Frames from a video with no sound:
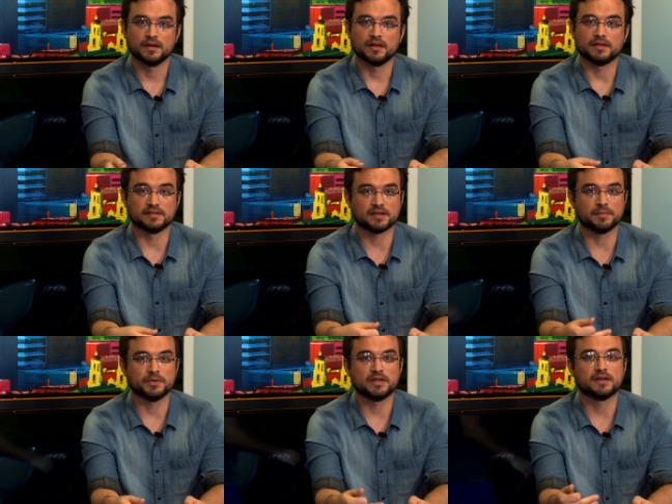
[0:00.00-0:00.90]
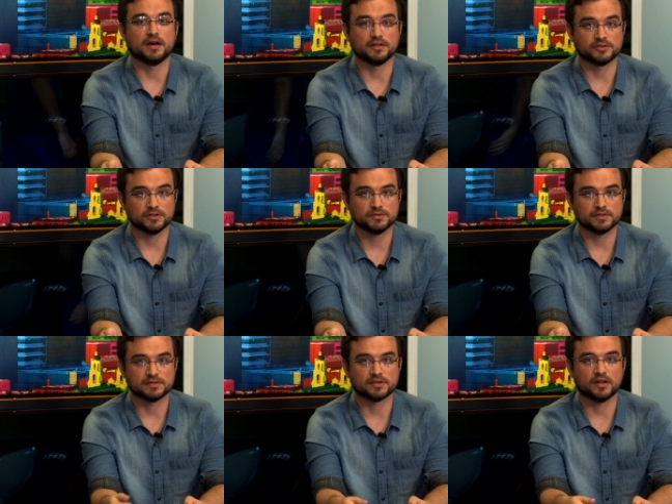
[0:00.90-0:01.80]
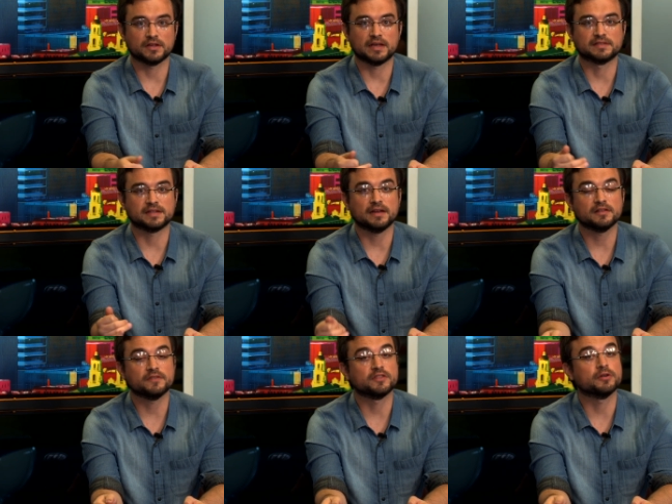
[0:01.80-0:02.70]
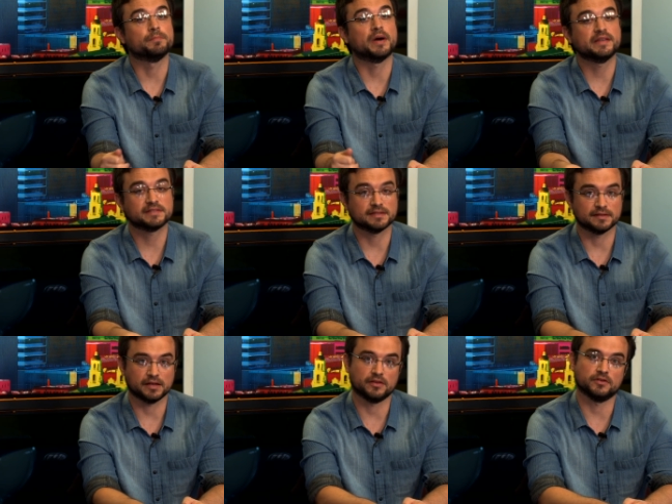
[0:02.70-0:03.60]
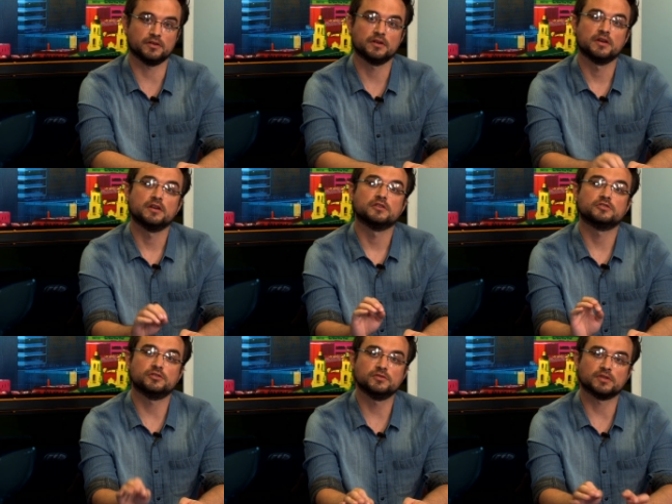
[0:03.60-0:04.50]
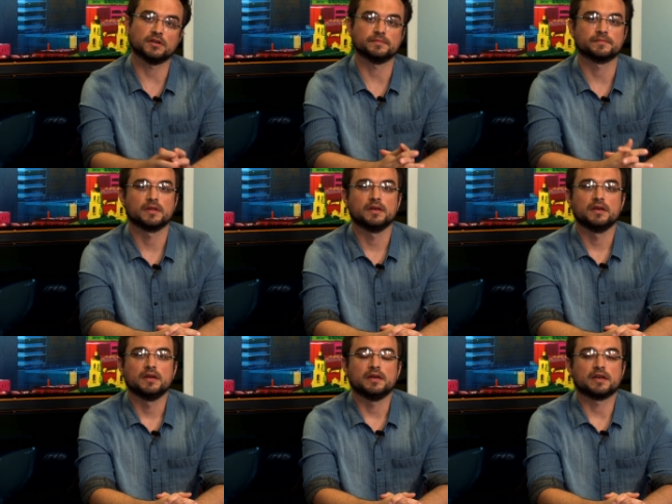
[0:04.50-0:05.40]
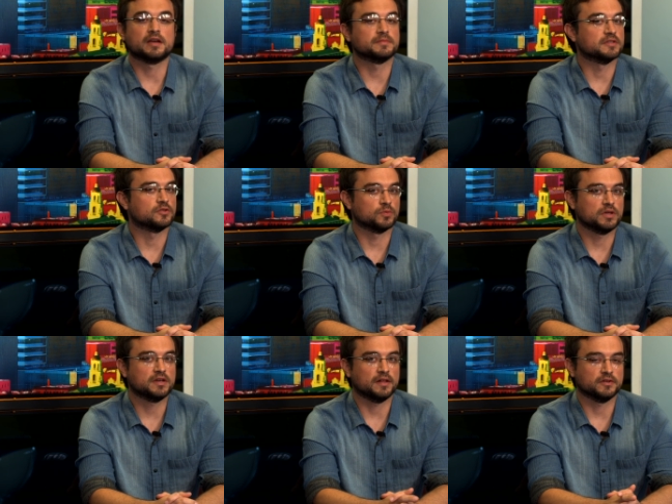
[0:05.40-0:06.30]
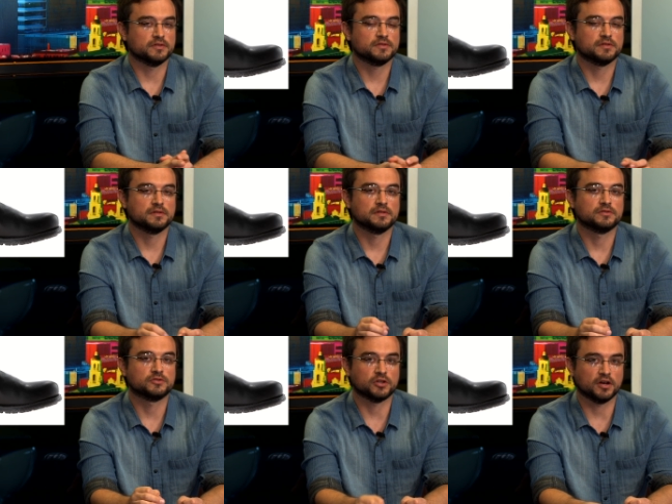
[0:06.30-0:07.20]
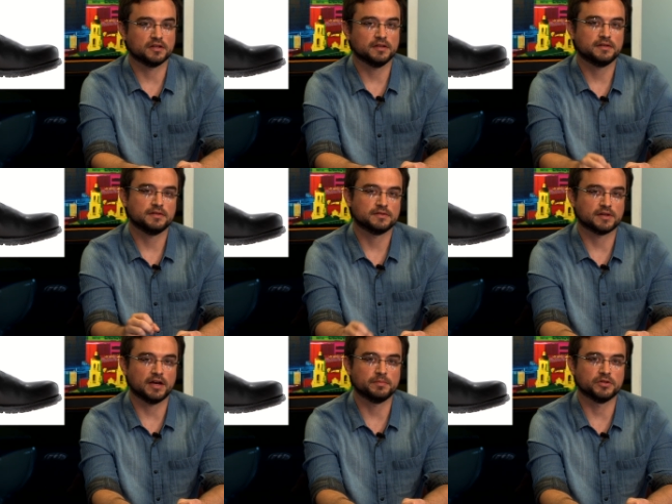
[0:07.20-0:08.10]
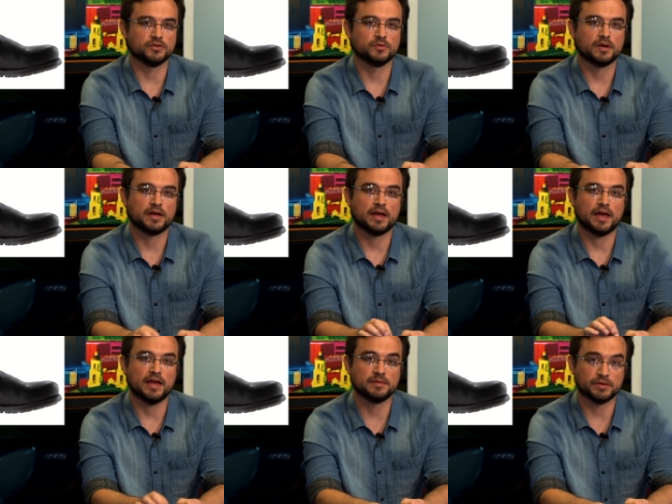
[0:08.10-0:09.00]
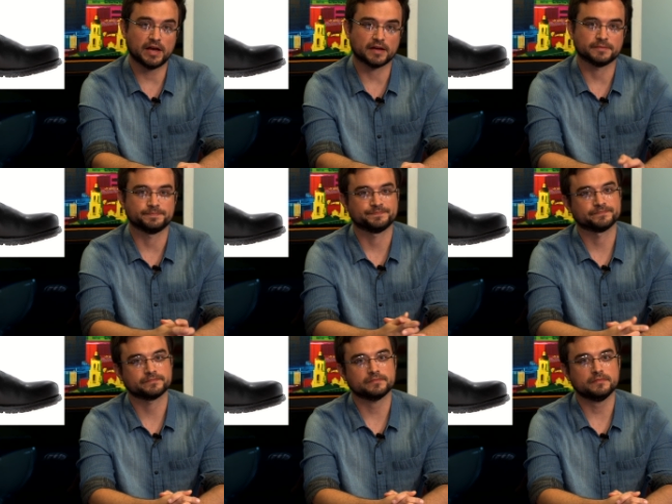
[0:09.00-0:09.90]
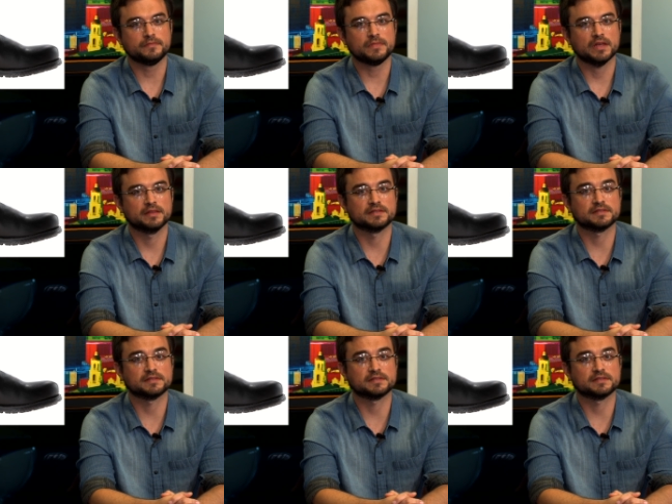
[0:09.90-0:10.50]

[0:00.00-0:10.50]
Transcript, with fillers: This company, Conchos, is calling a style of their bison leather Tucson. It comes in three colors, chocolate, sky blue, and black. This